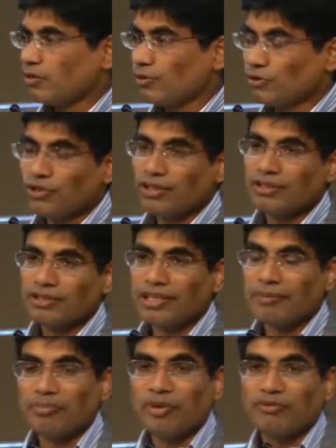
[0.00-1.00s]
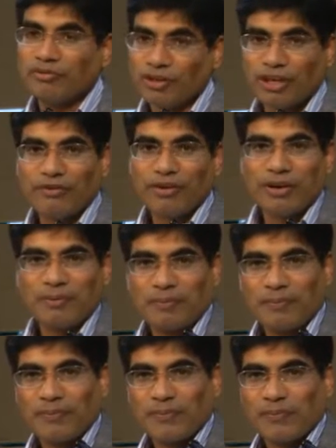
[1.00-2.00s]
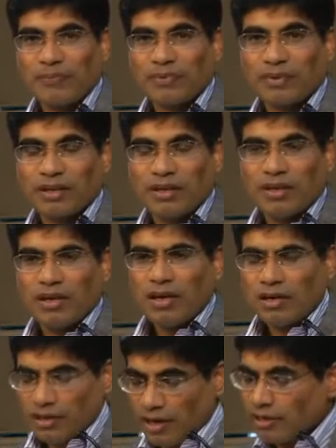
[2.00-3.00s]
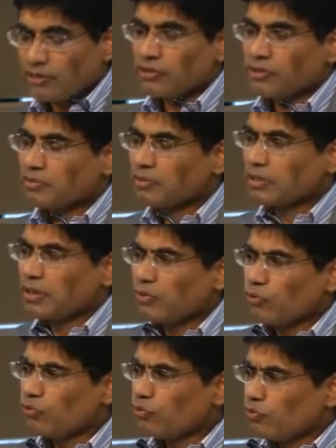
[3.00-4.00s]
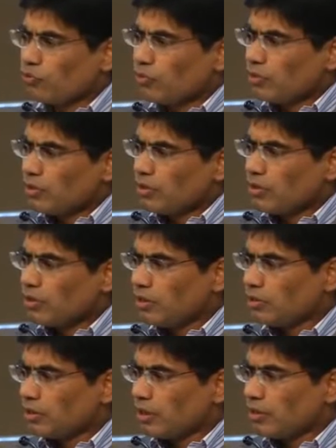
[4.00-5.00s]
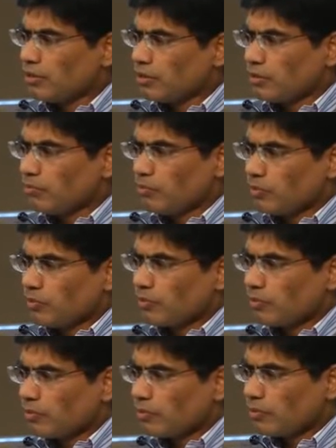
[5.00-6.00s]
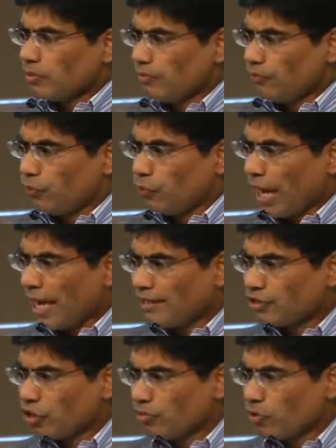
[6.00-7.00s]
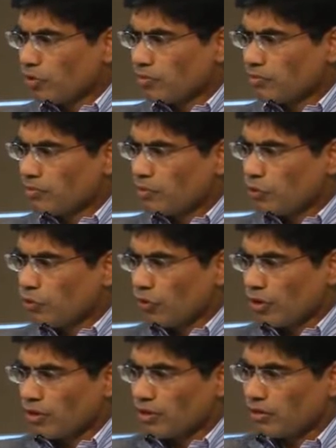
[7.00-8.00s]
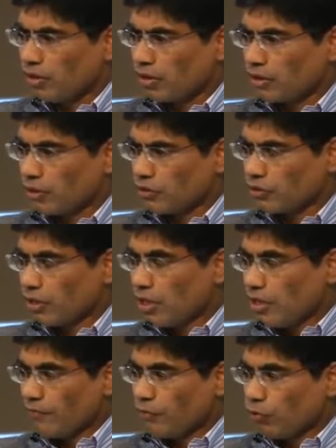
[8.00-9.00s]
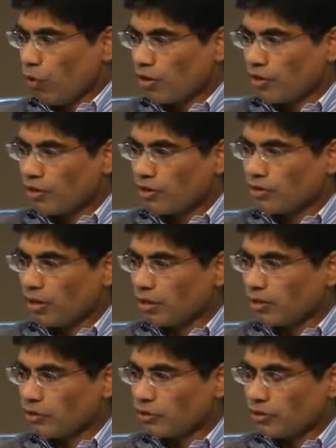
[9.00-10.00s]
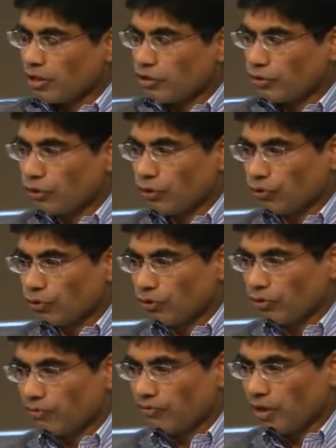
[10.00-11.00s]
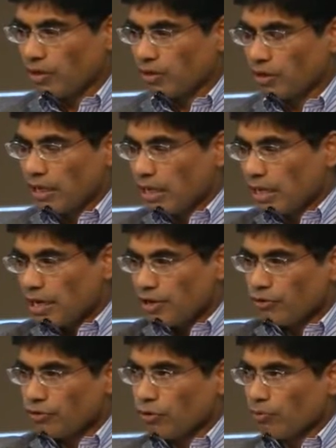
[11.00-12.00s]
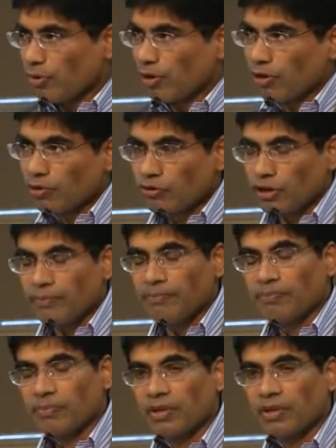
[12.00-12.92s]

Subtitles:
Your sins have been forgiven. Yes, he said, if you hate someone, you're in the darkness. If you walk in the darkness, then you don't know the Father and you don't belong to him.